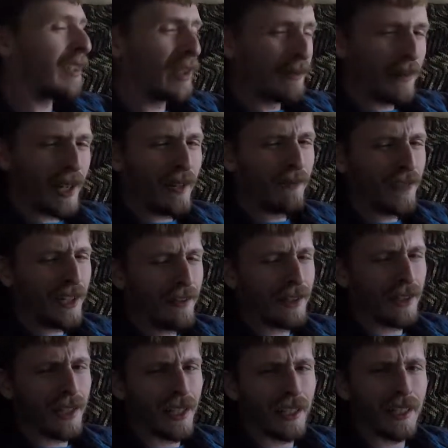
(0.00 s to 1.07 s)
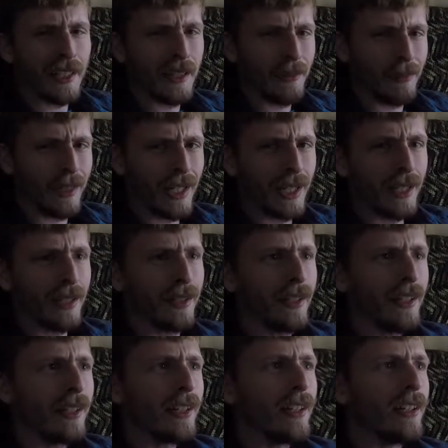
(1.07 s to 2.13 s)
I'm, I'm very lucky my
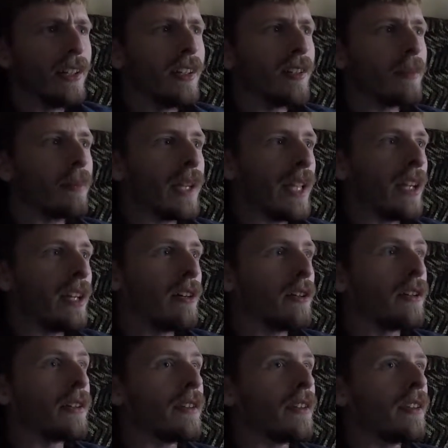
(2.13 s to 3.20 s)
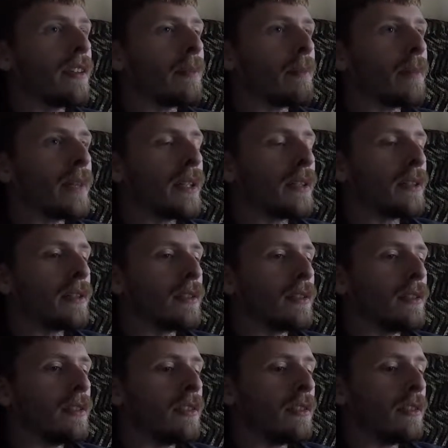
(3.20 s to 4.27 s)
parents been
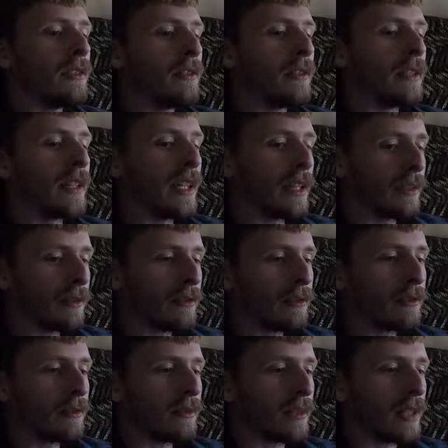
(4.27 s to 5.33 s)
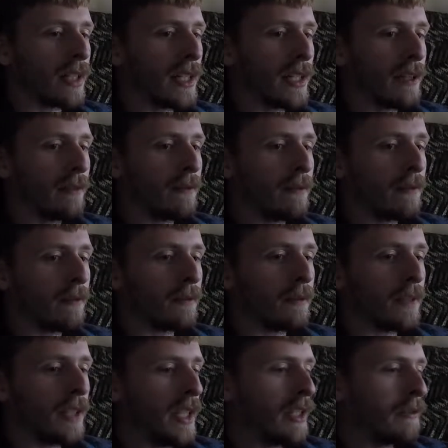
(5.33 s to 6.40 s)
together. I've
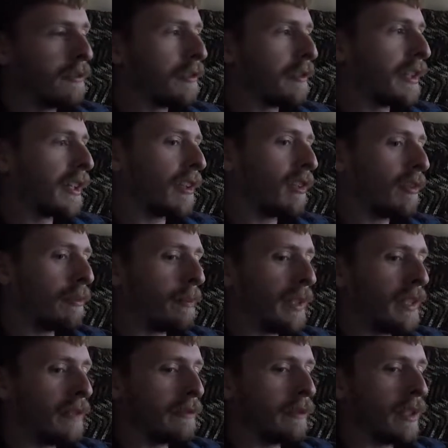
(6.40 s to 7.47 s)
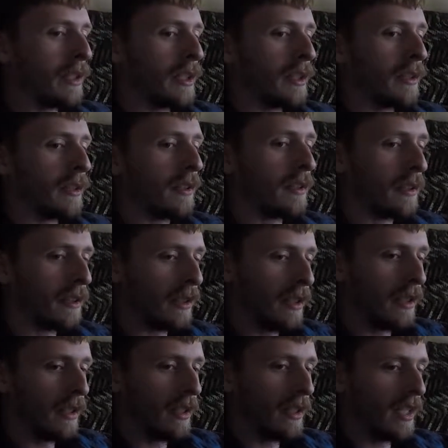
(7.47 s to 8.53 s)
never experienced
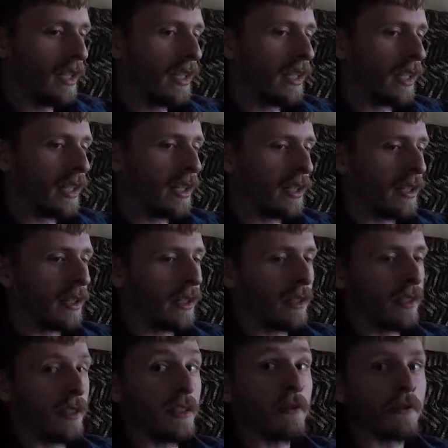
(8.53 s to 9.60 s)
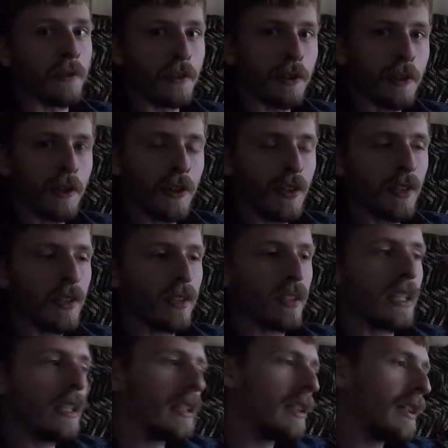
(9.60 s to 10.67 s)
a uh, divorce.
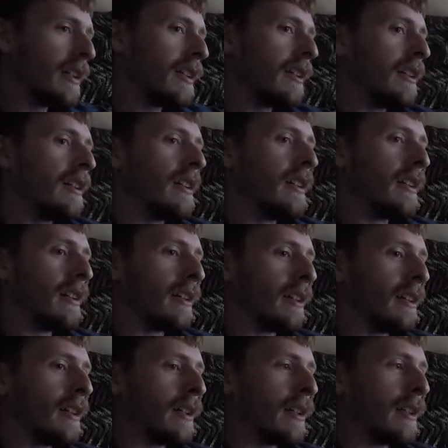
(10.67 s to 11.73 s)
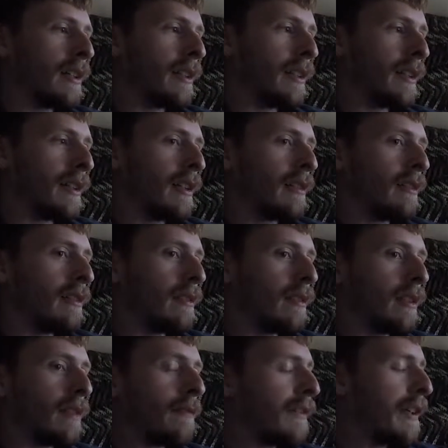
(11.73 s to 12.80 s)
And uh,
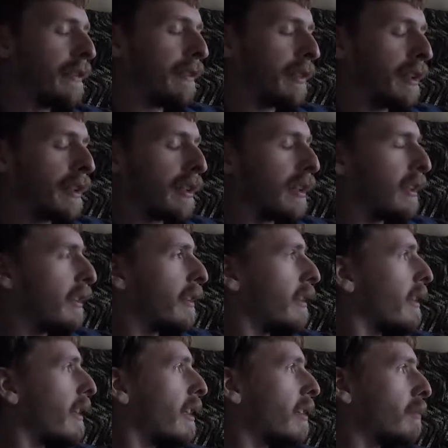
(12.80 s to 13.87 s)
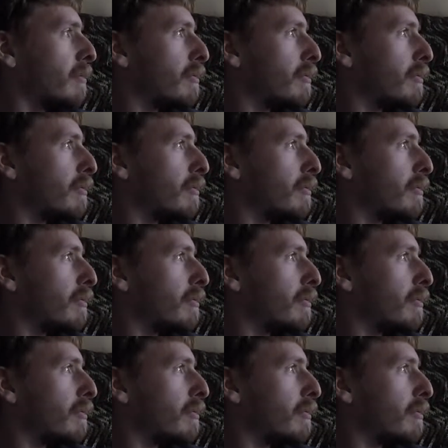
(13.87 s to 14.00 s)
I'm very lucky. I'd,